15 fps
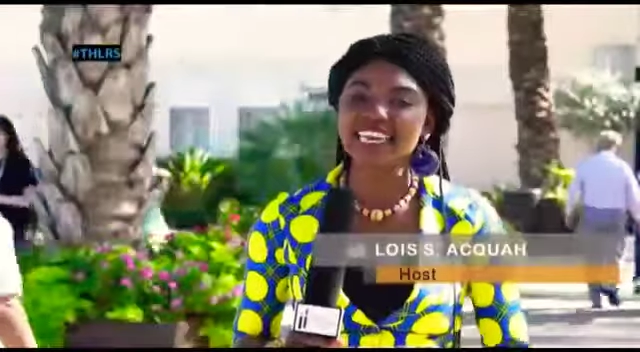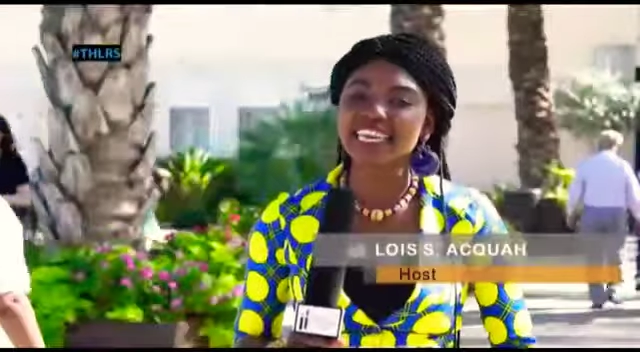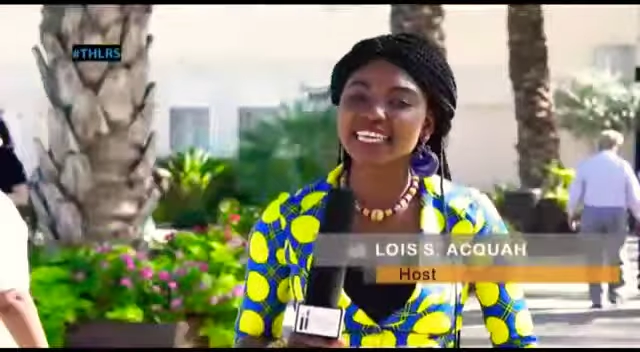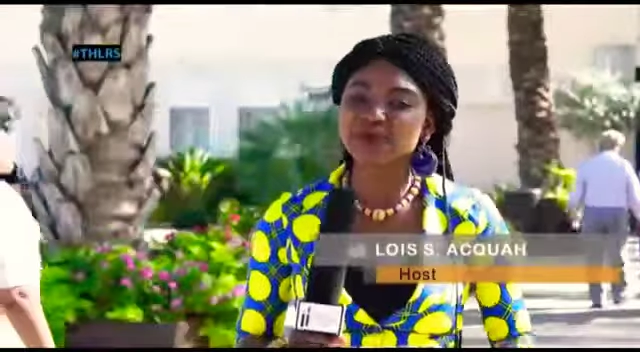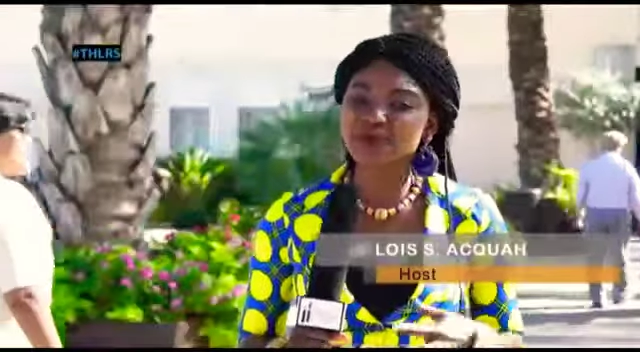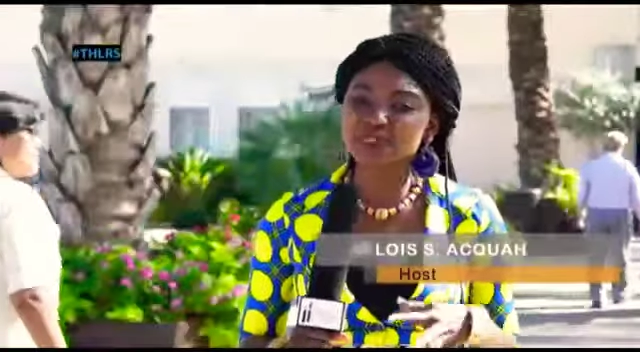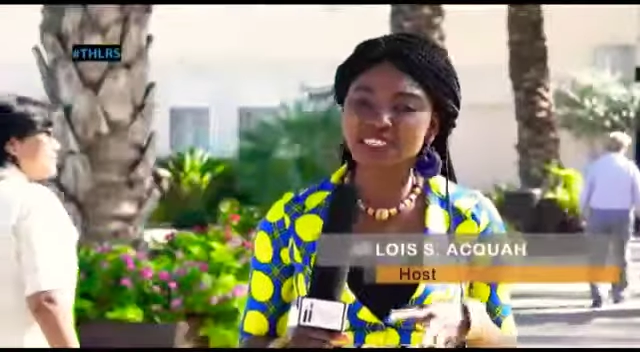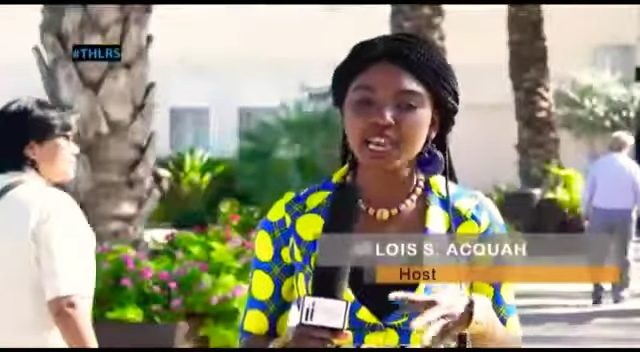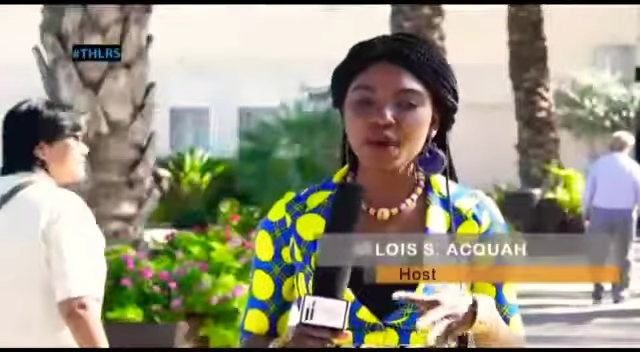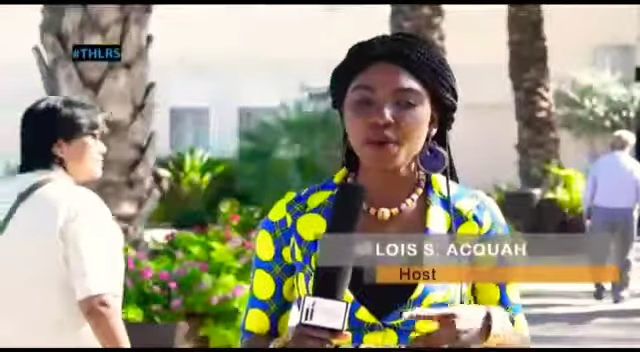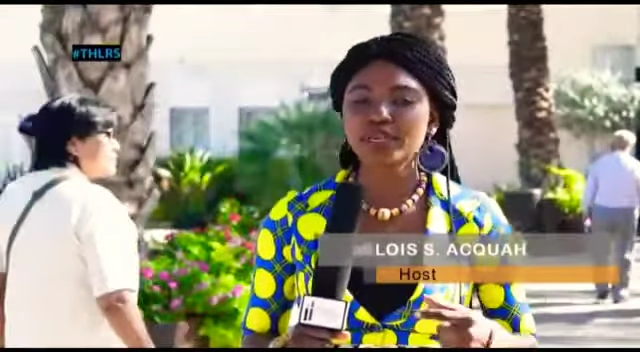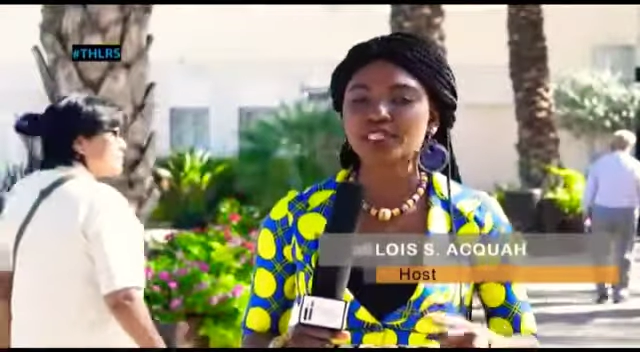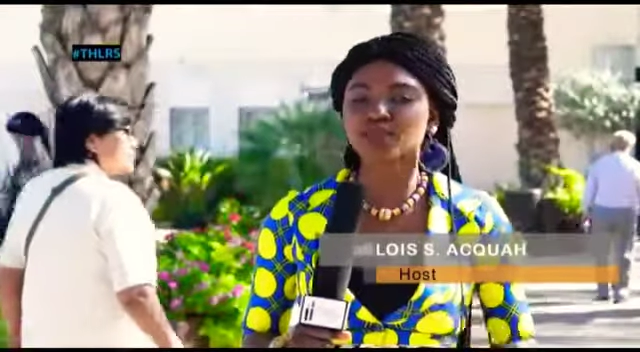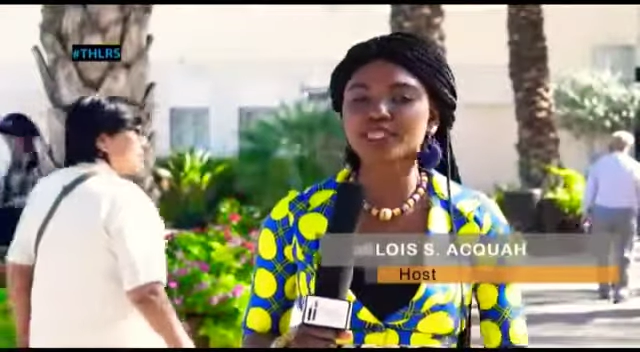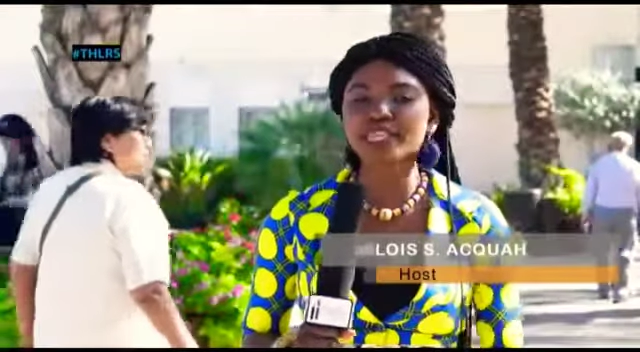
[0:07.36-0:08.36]
And especially
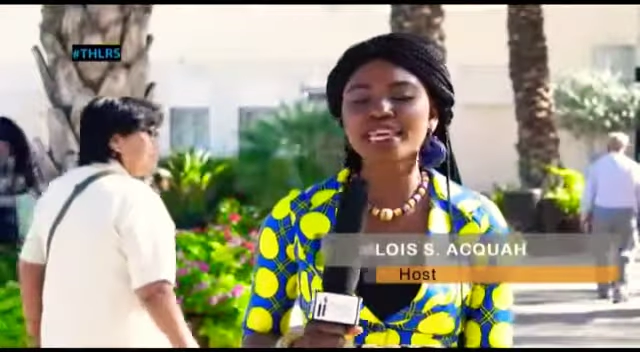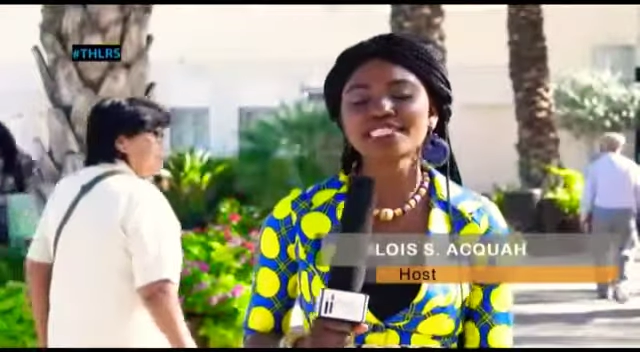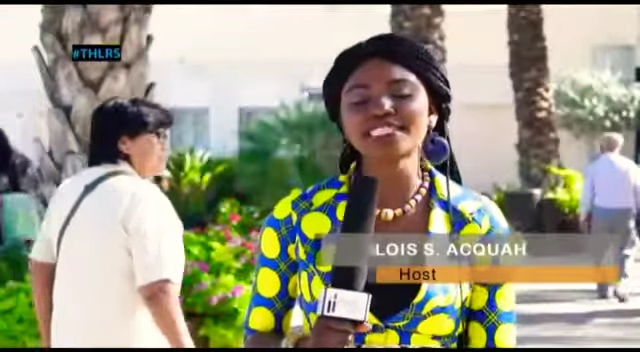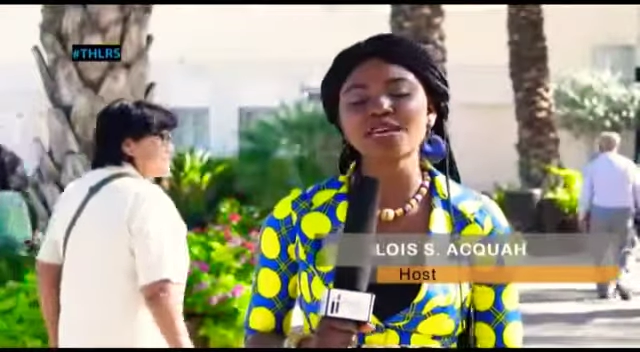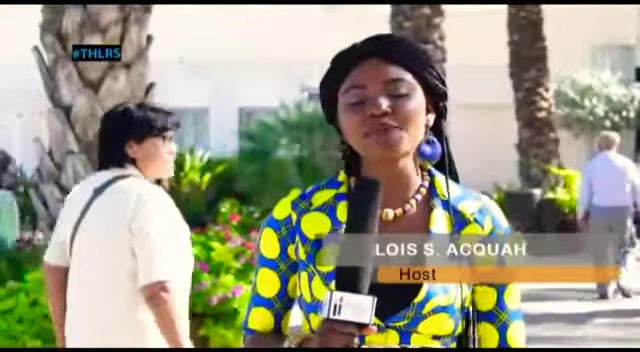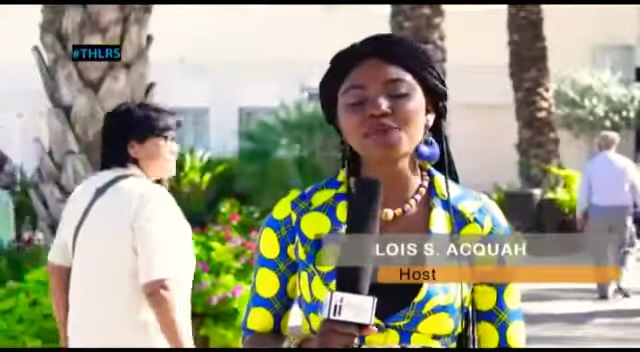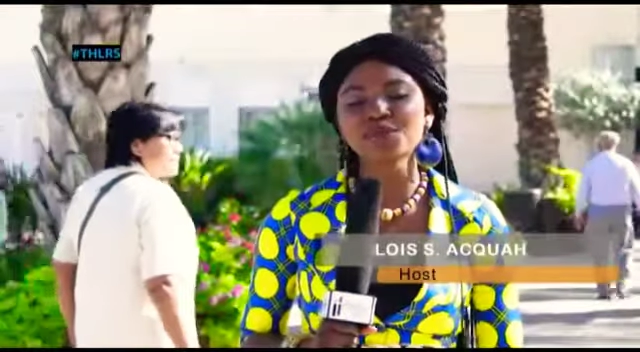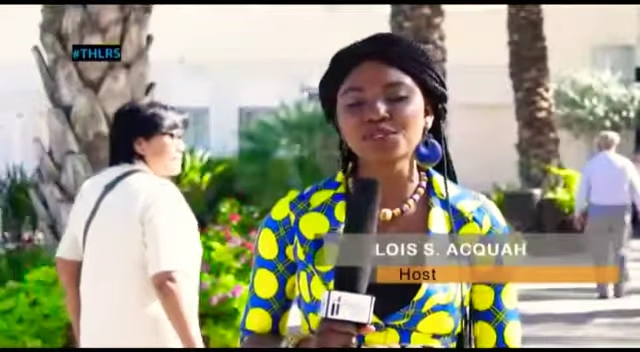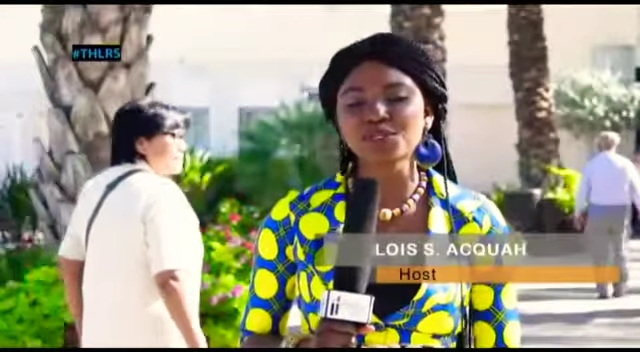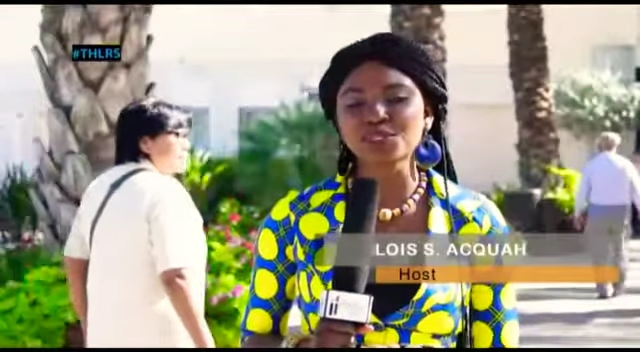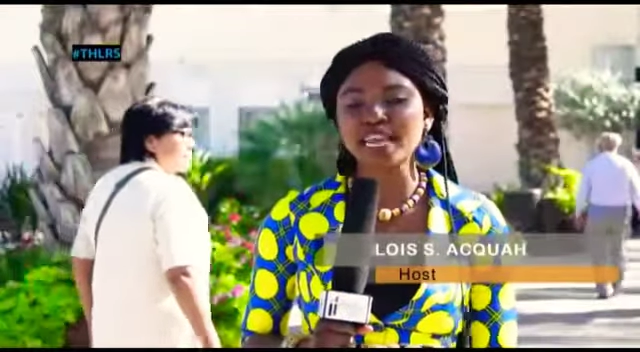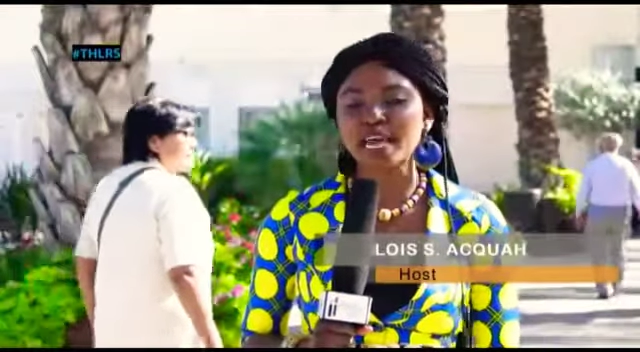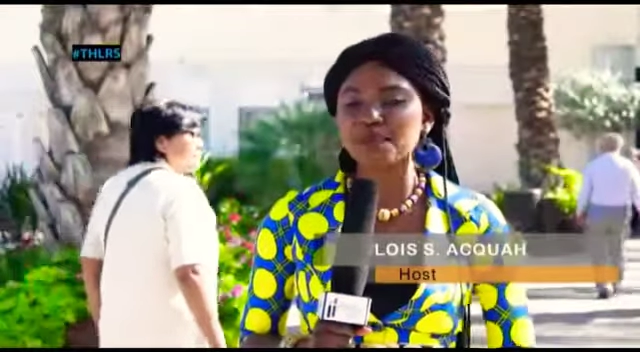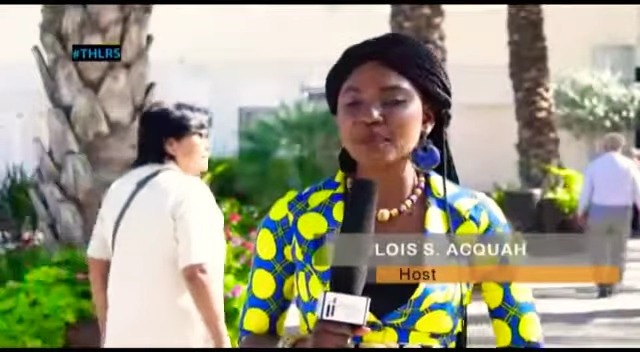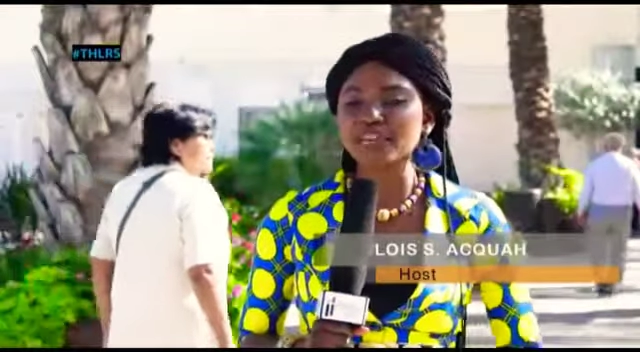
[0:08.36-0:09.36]
with today's
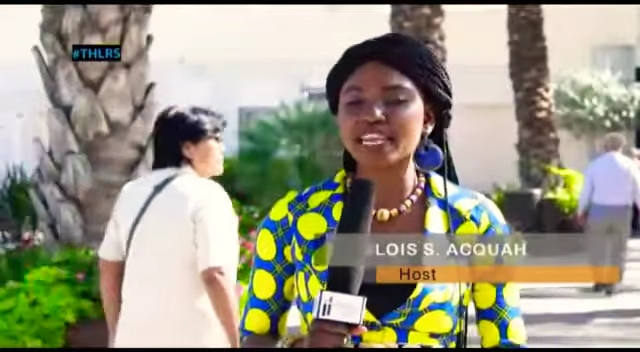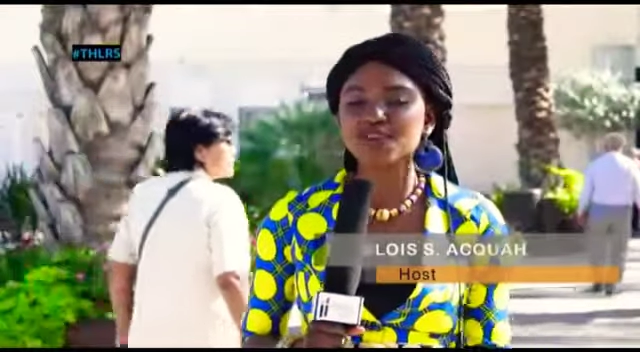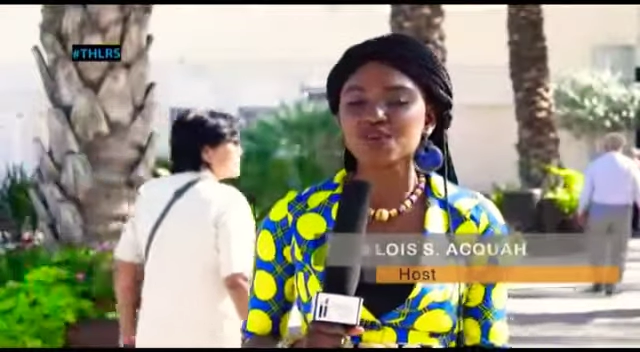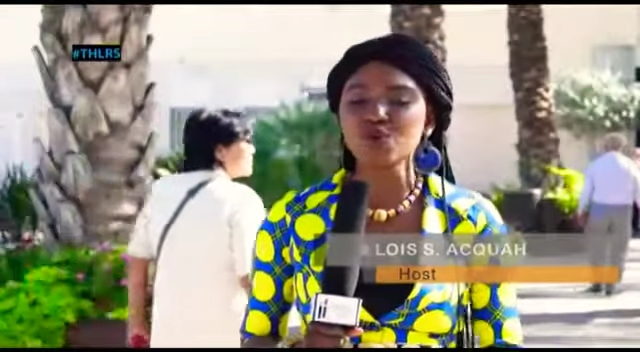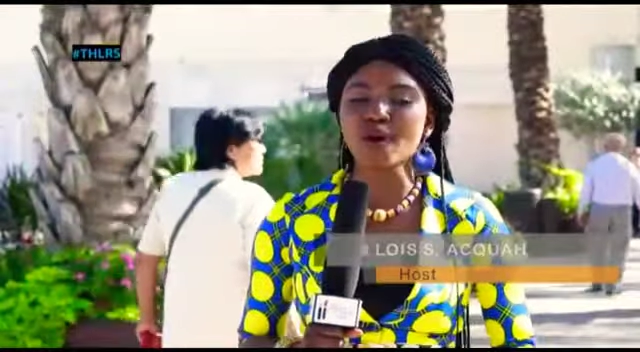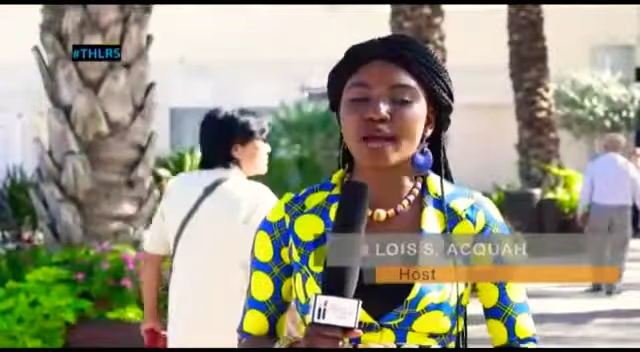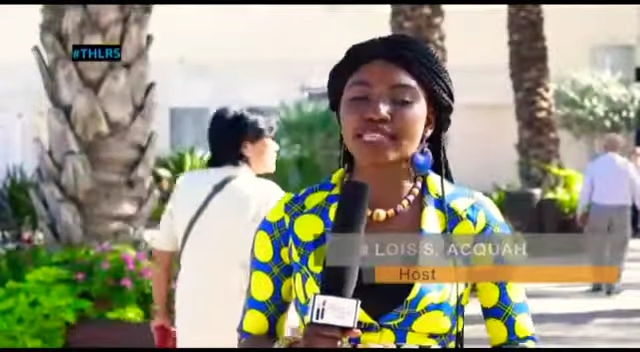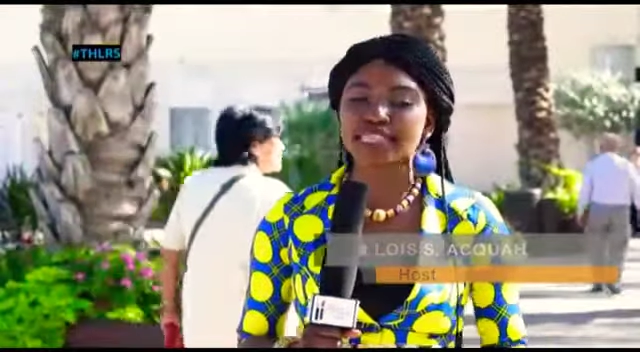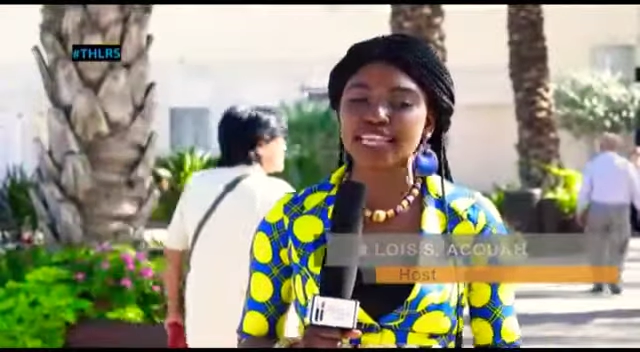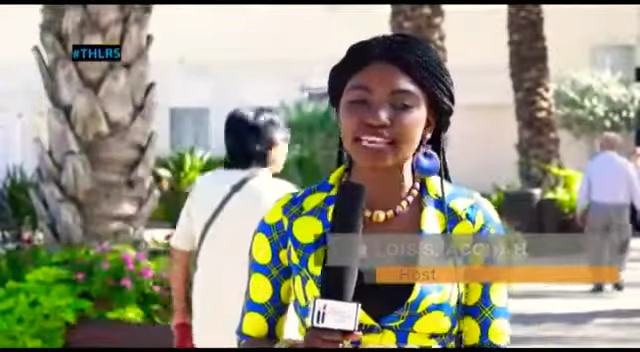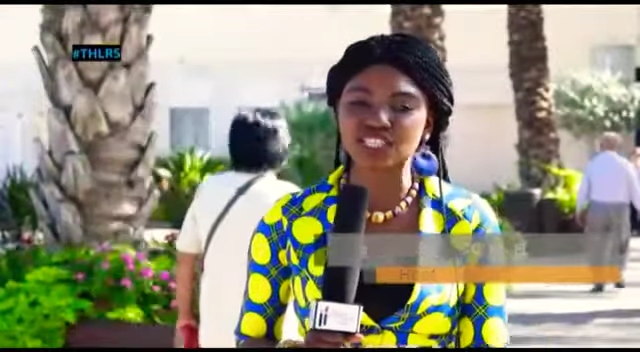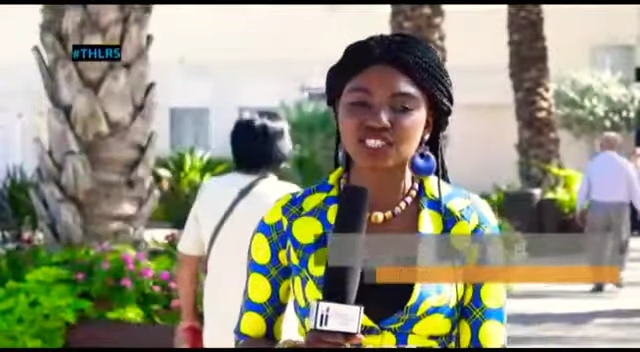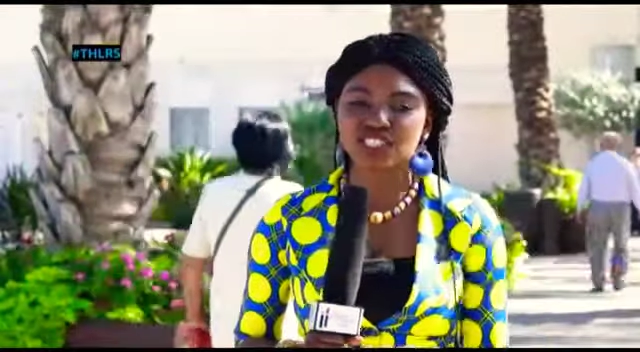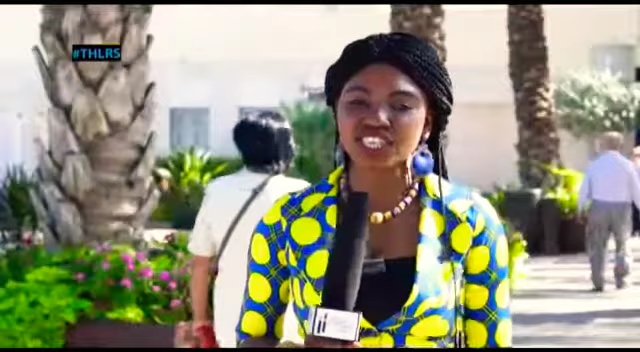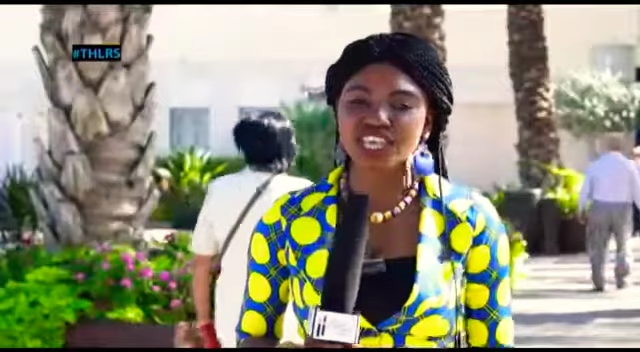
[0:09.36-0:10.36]
episode, I believe you are
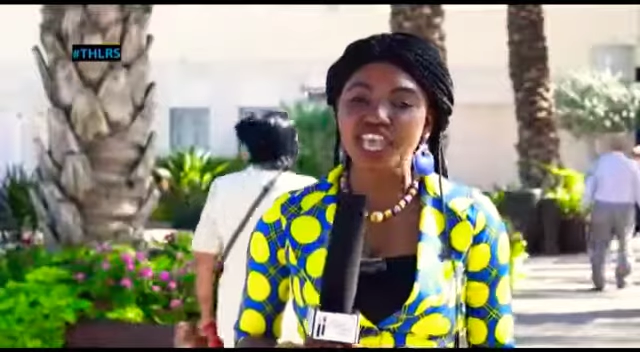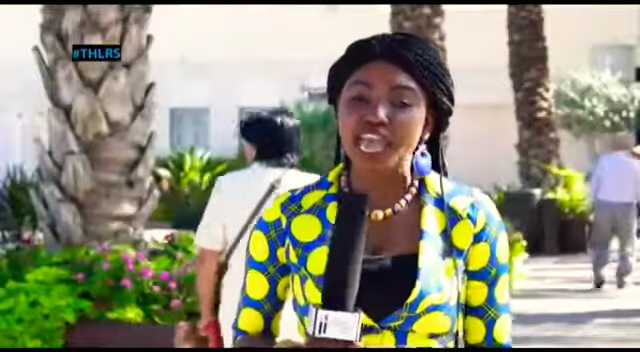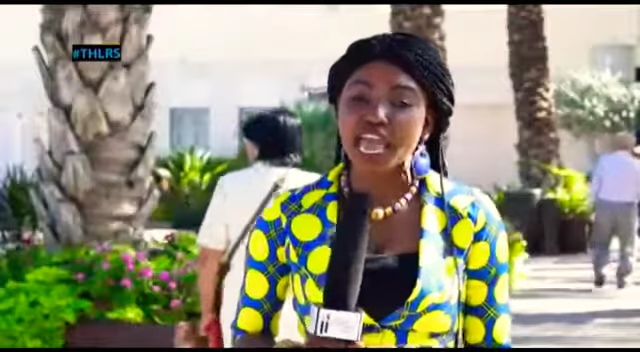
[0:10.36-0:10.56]
touched.